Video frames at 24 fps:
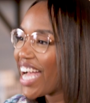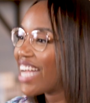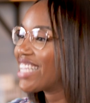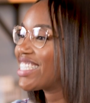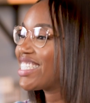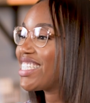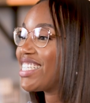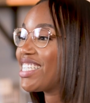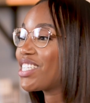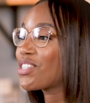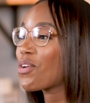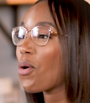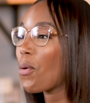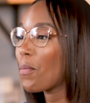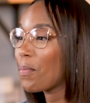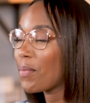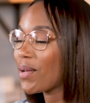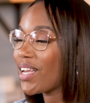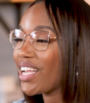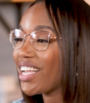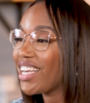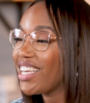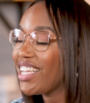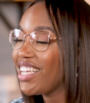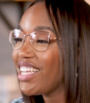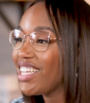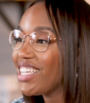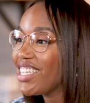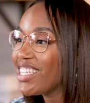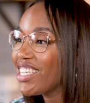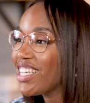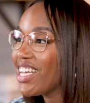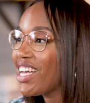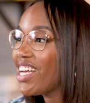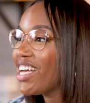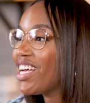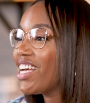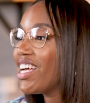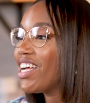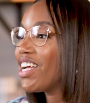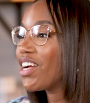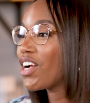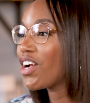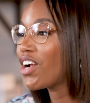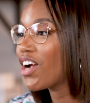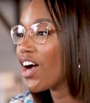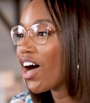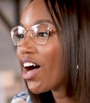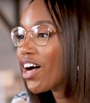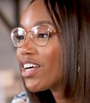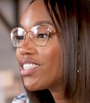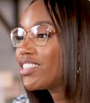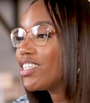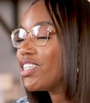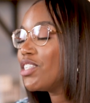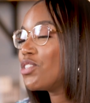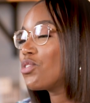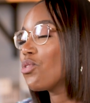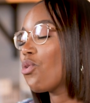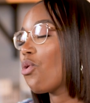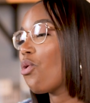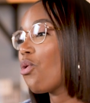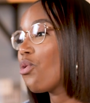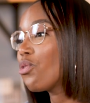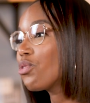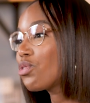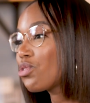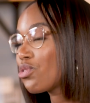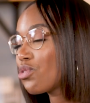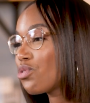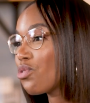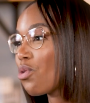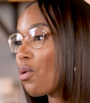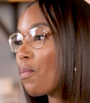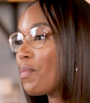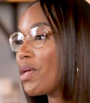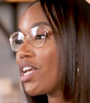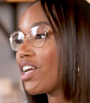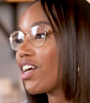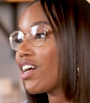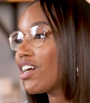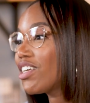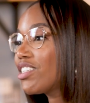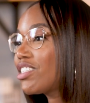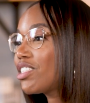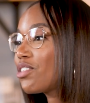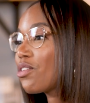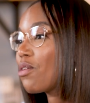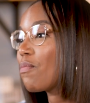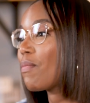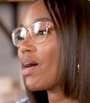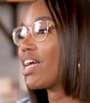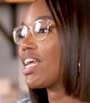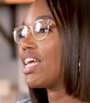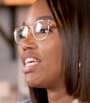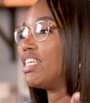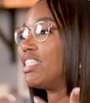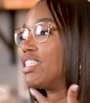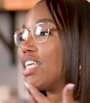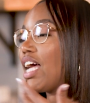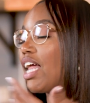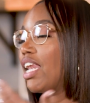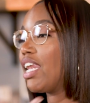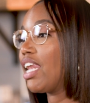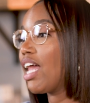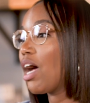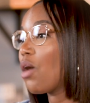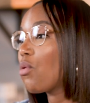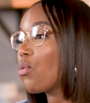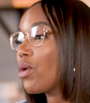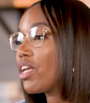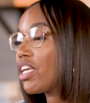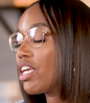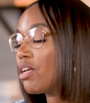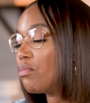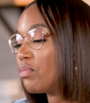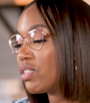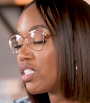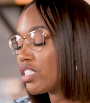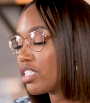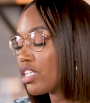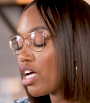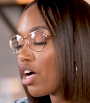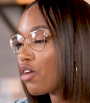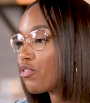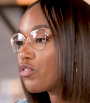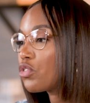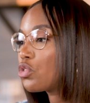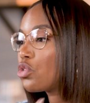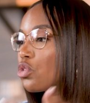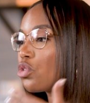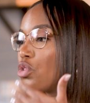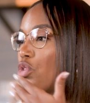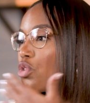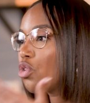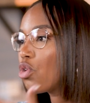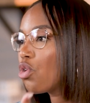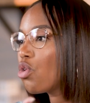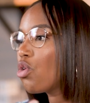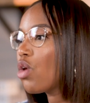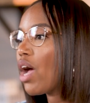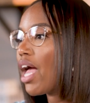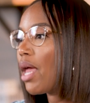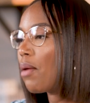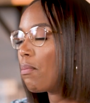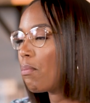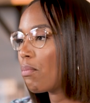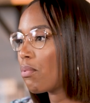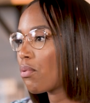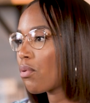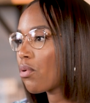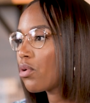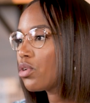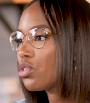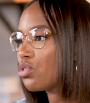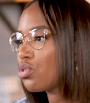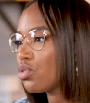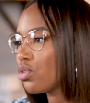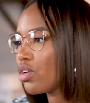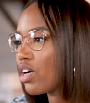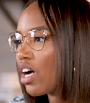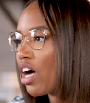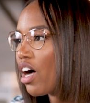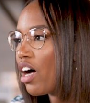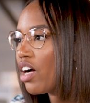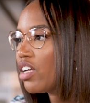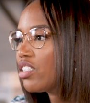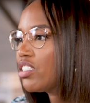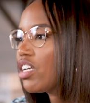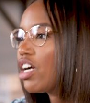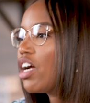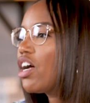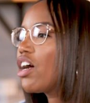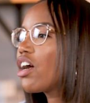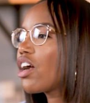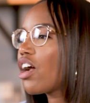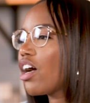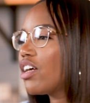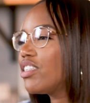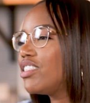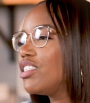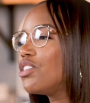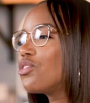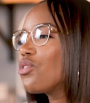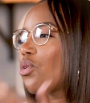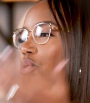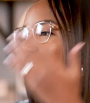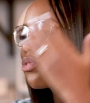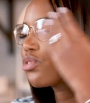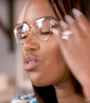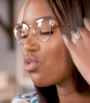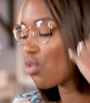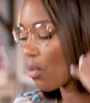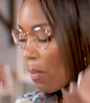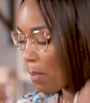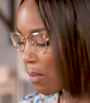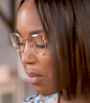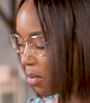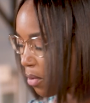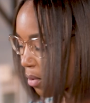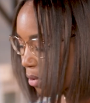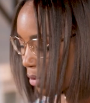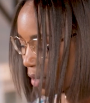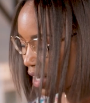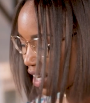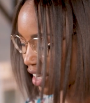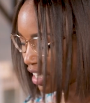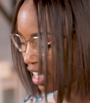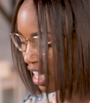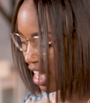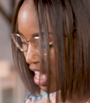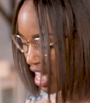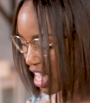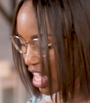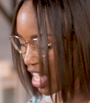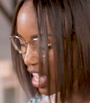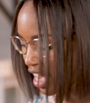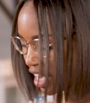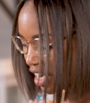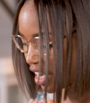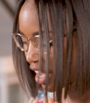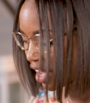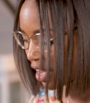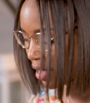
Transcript: As he's complaining, God is also, because Jeremiah is allowing himself to go and pour to God, God is also pouring in